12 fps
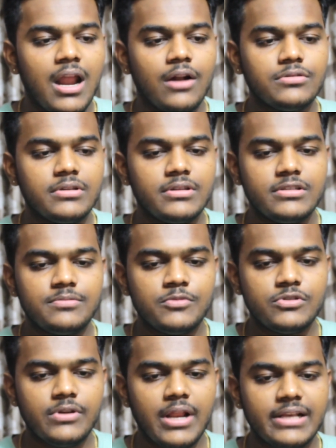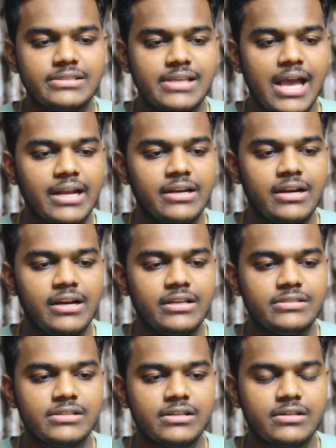And also, this music exactly
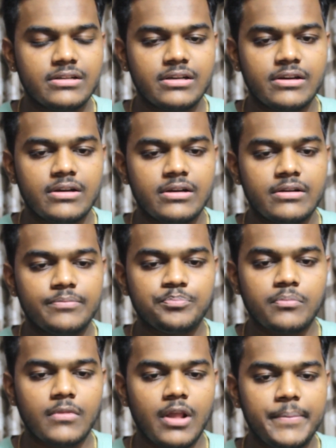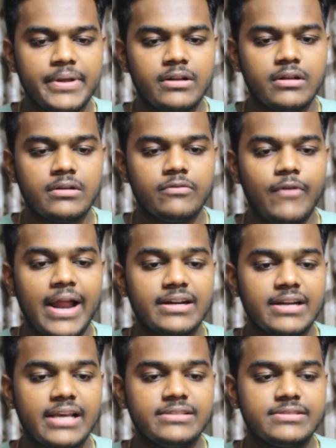released in Valentine's
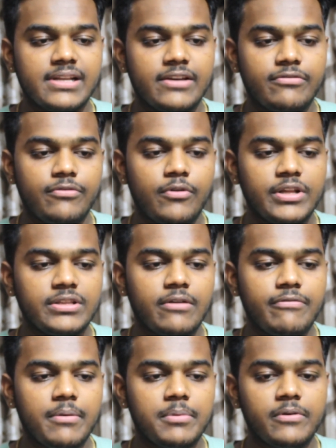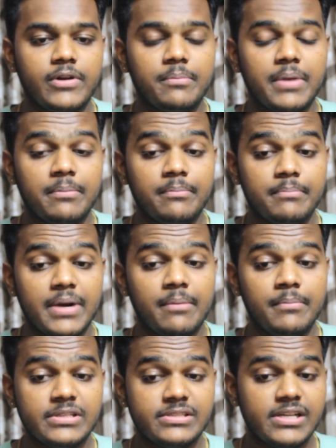Day, 14th of February, but
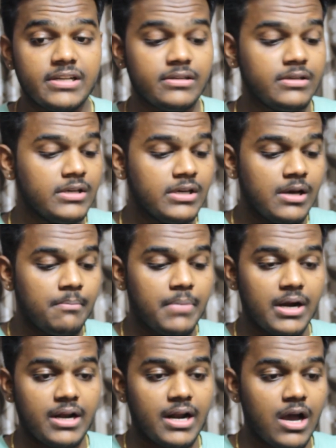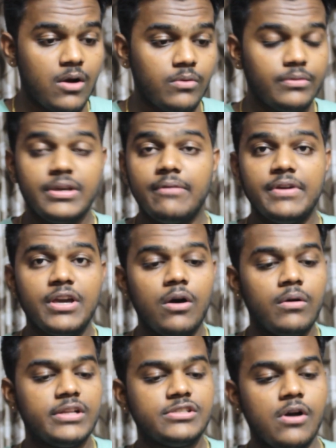I missed it. But now, here we
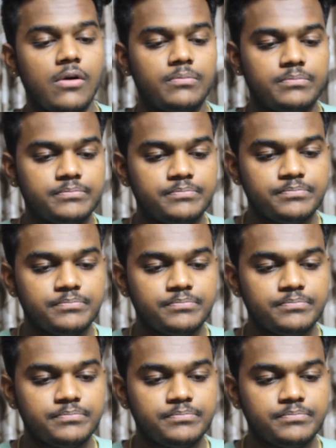go, let's go.